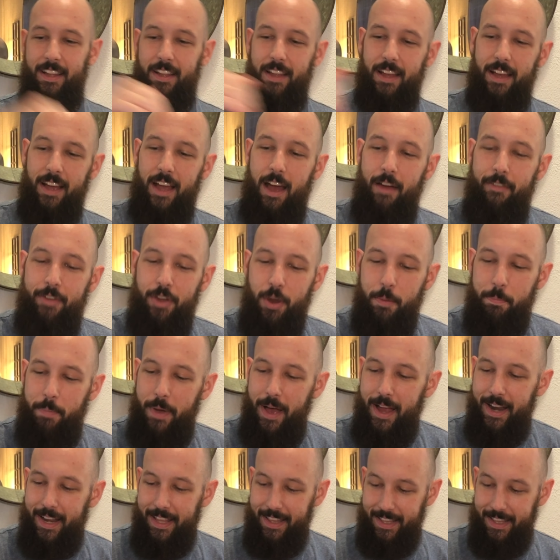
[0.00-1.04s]
Cover your
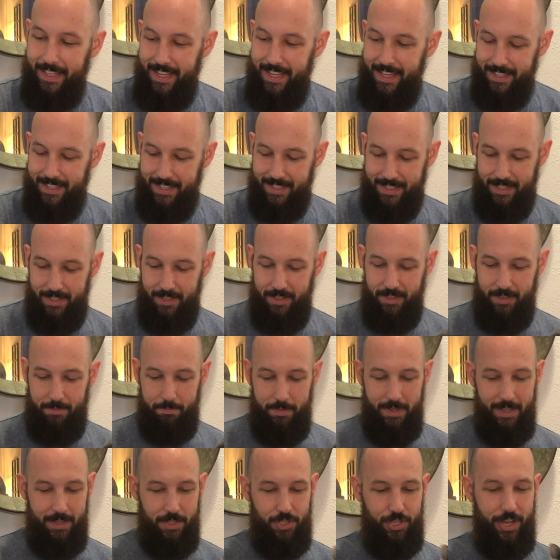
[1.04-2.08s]
butt at least. Be
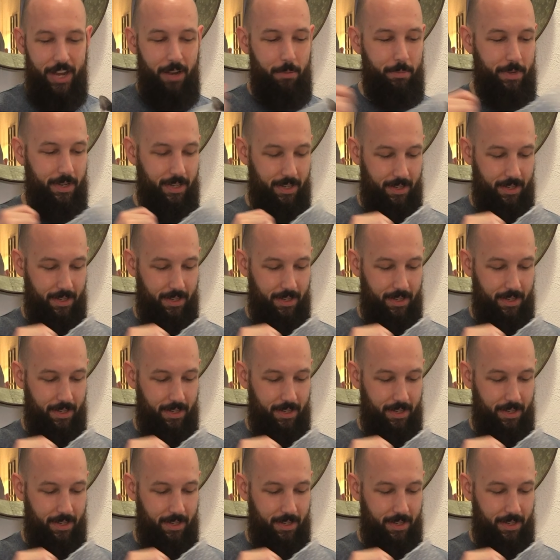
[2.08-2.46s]
a gentleman.